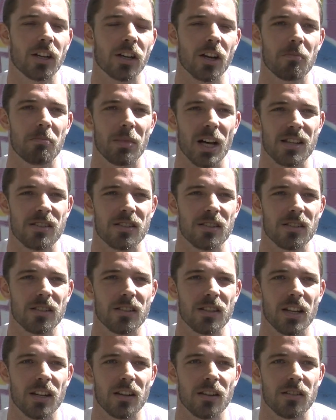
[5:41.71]
got busted
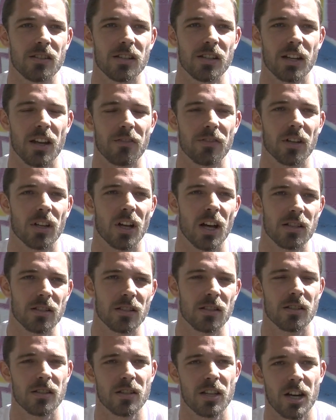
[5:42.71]
and then didn't have the
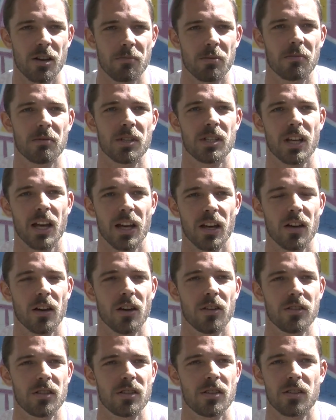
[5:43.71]
license, and then I'd probably say,
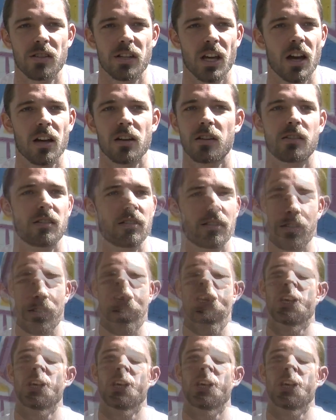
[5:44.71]
oh, this sucks.